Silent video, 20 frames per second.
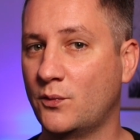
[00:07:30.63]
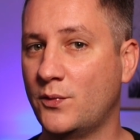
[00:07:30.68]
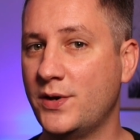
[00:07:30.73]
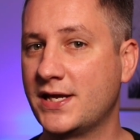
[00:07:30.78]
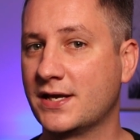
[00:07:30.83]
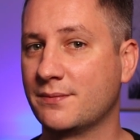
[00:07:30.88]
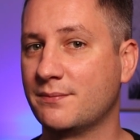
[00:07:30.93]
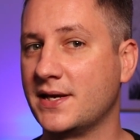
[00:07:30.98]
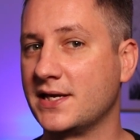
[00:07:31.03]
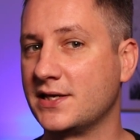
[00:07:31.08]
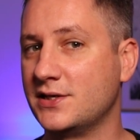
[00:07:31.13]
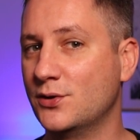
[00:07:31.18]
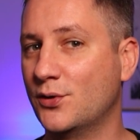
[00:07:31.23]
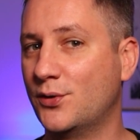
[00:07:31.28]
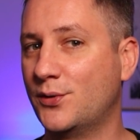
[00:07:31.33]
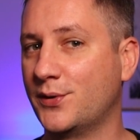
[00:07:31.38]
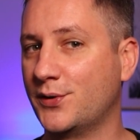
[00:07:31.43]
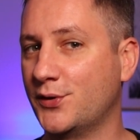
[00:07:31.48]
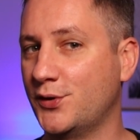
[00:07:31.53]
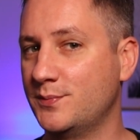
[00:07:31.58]
we can make
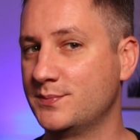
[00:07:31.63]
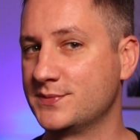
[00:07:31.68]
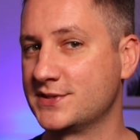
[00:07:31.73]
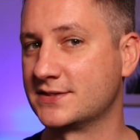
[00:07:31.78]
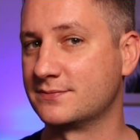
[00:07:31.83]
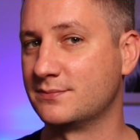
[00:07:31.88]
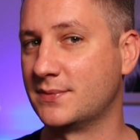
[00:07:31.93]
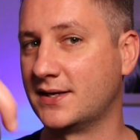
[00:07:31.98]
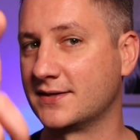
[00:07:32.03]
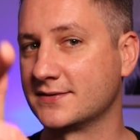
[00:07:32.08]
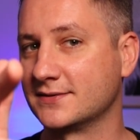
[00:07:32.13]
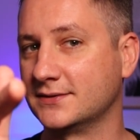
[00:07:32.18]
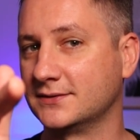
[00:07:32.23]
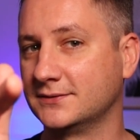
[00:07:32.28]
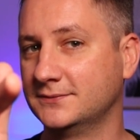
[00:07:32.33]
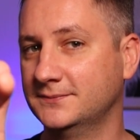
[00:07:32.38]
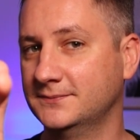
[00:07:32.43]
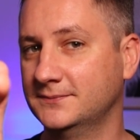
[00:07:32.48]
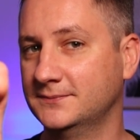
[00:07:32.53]
your home smarter.